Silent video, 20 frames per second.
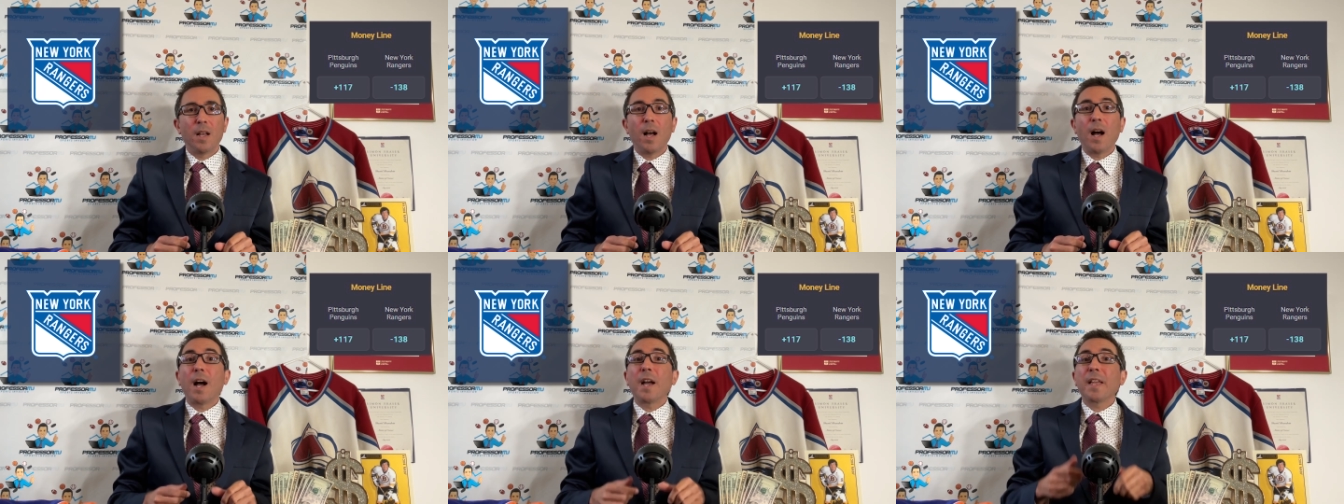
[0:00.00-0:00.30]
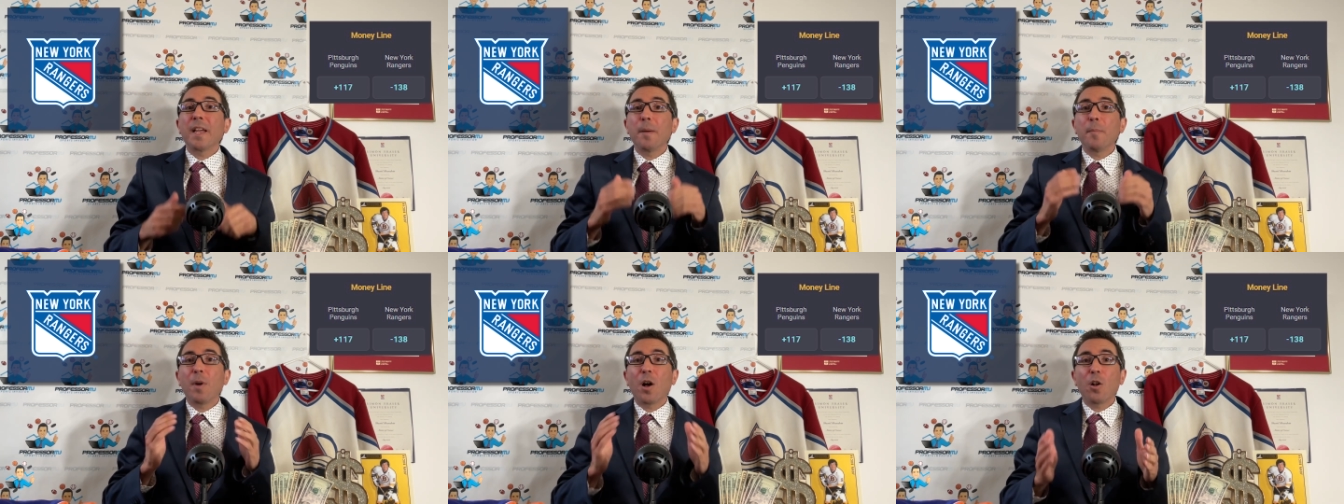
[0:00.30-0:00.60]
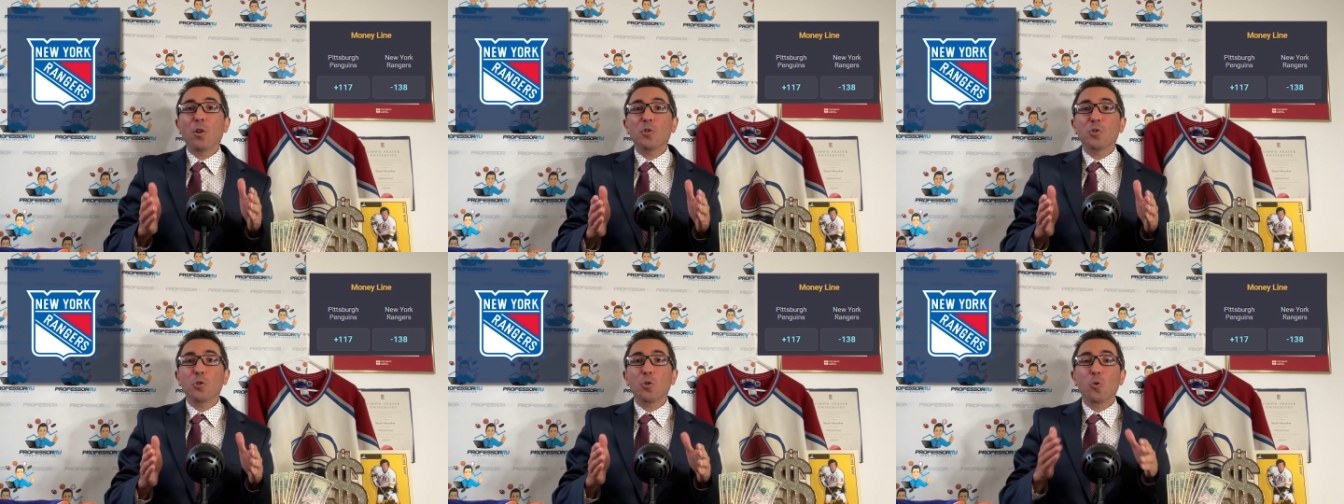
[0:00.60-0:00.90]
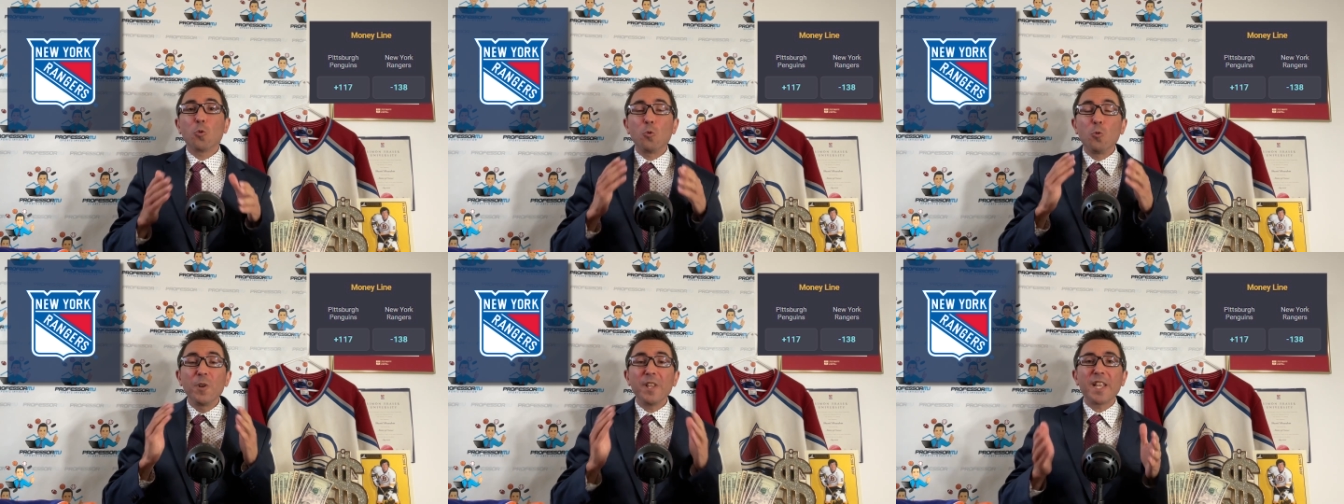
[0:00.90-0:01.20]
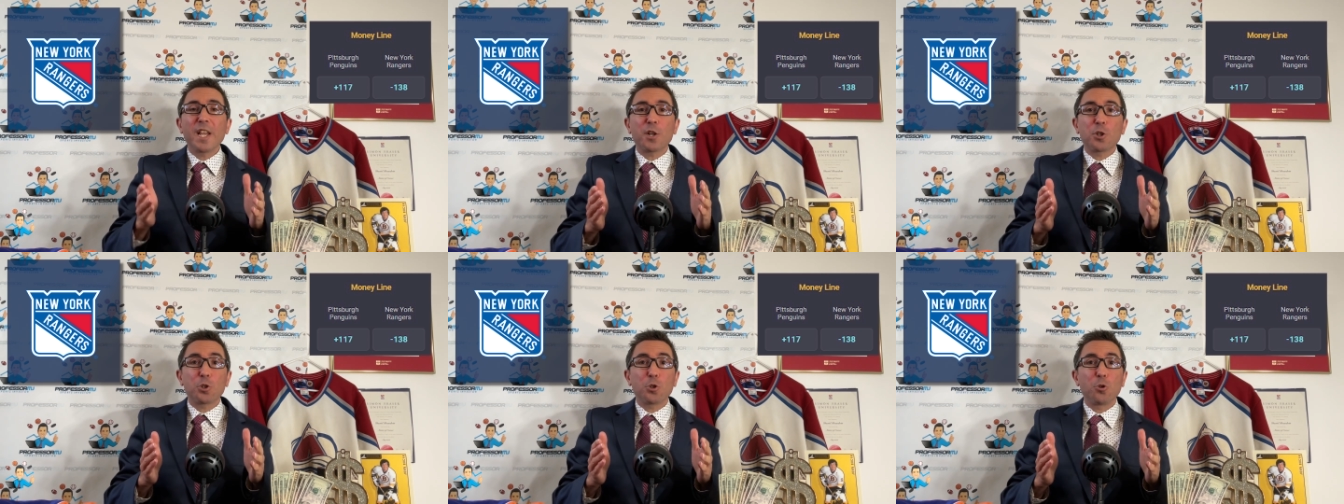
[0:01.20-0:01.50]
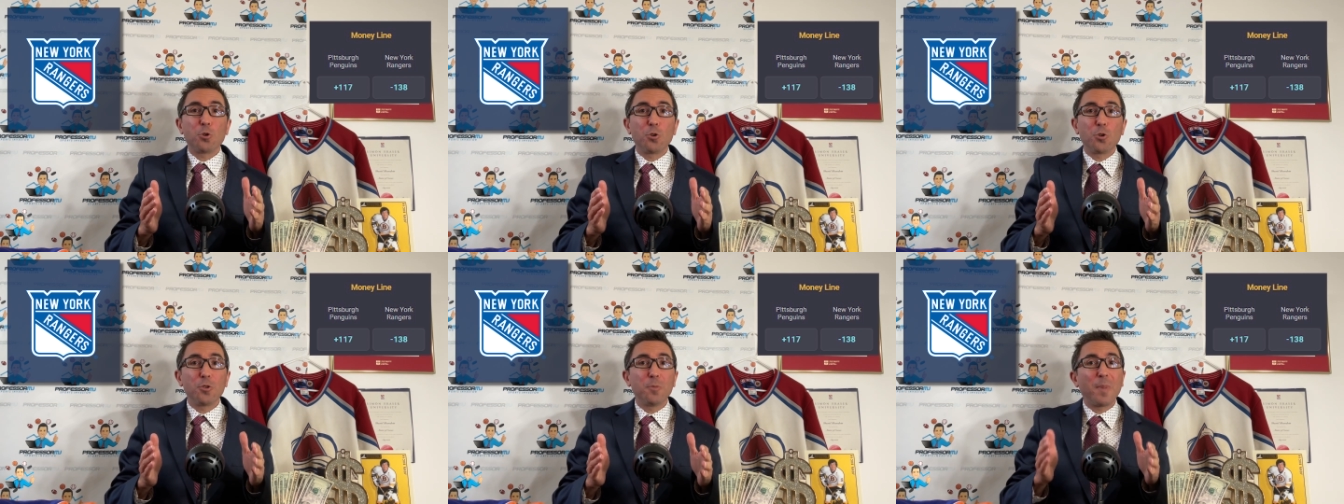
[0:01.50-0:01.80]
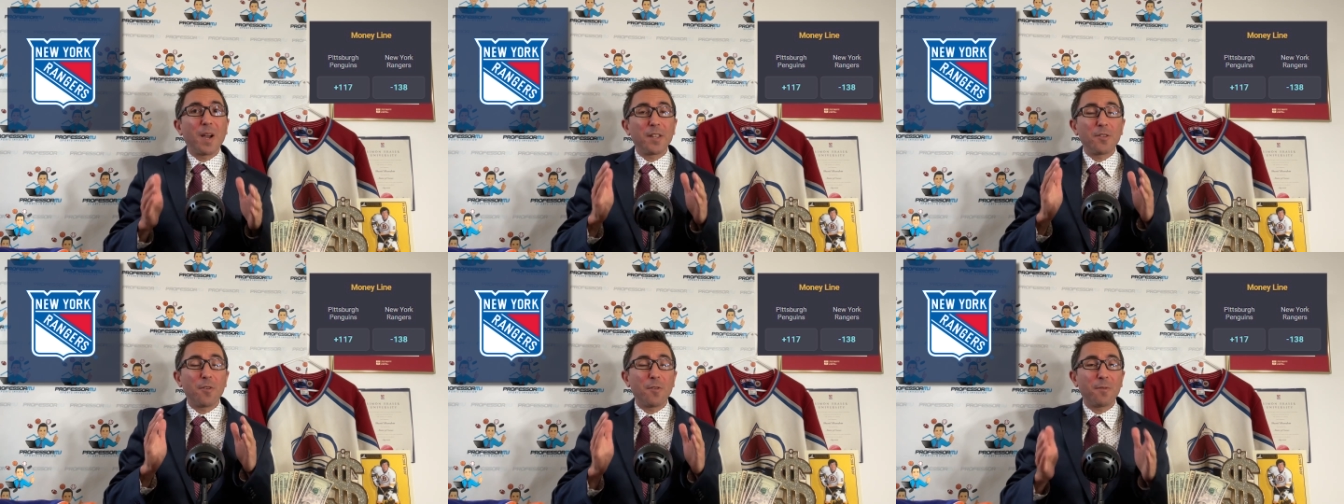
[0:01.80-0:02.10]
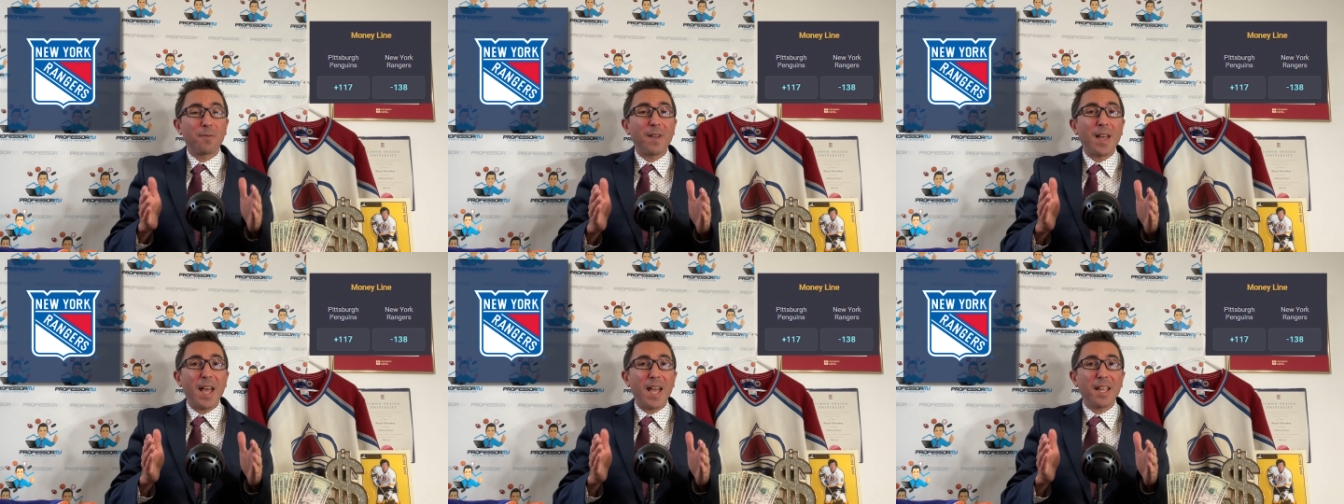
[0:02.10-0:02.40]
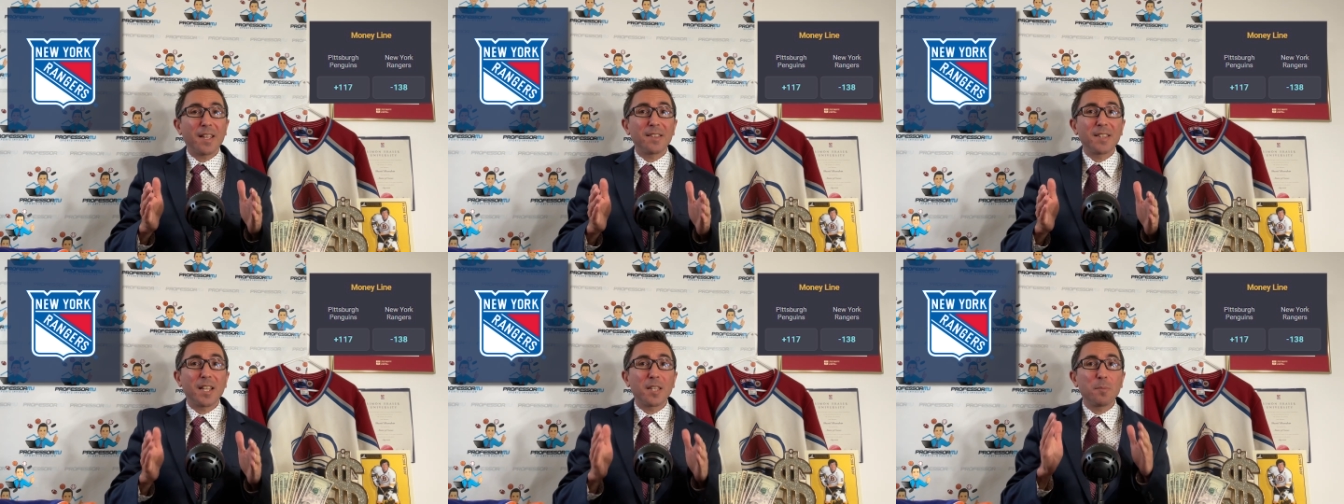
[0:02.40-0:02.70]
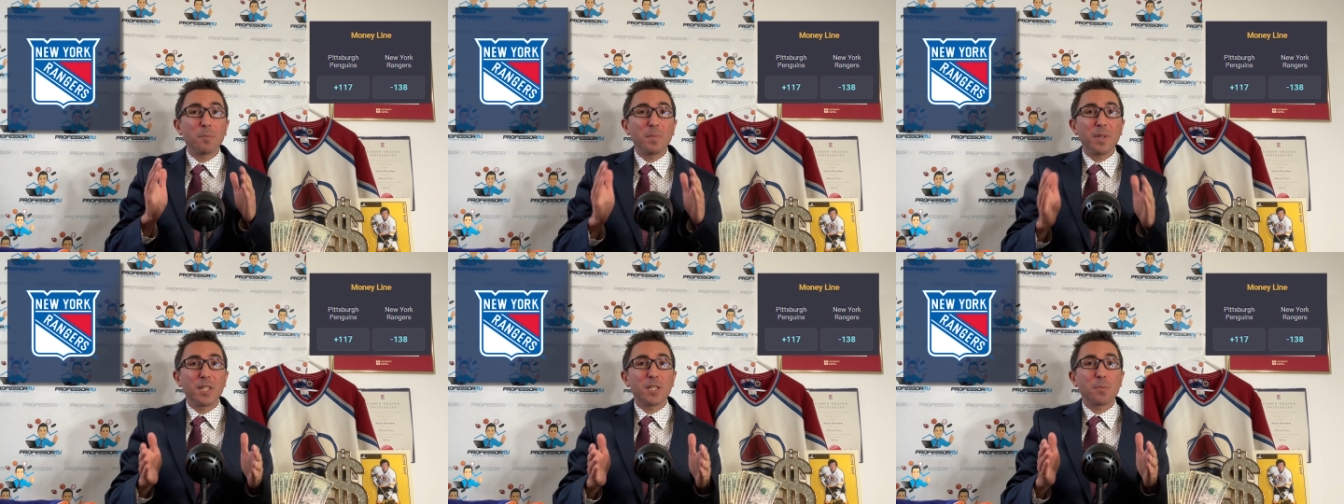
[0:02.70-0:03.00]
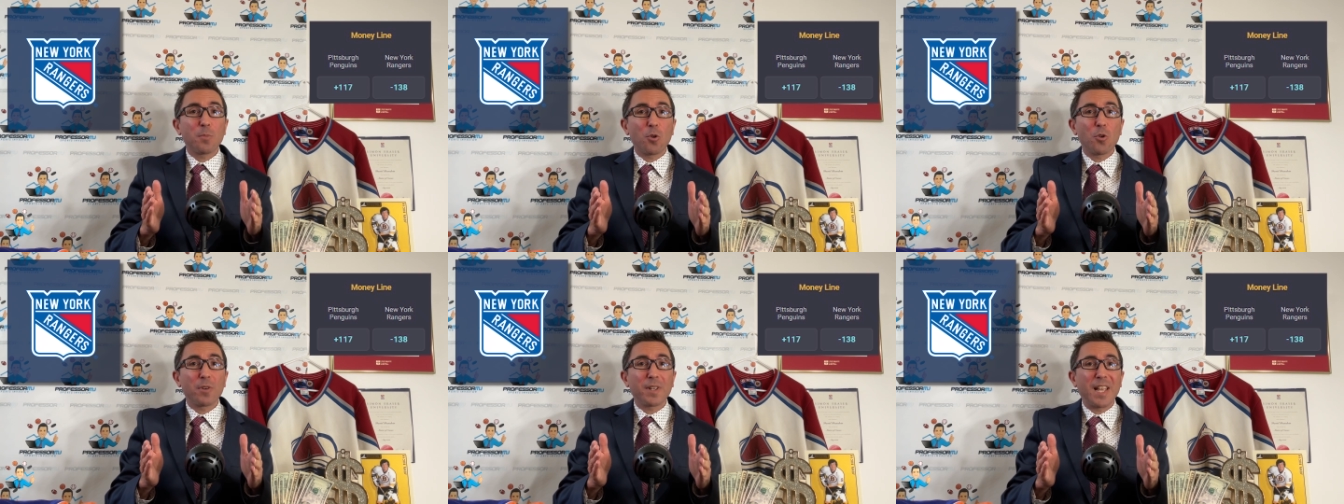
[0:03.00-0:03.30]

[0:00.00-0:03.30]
I am also reassured by the fact that Pittsburgh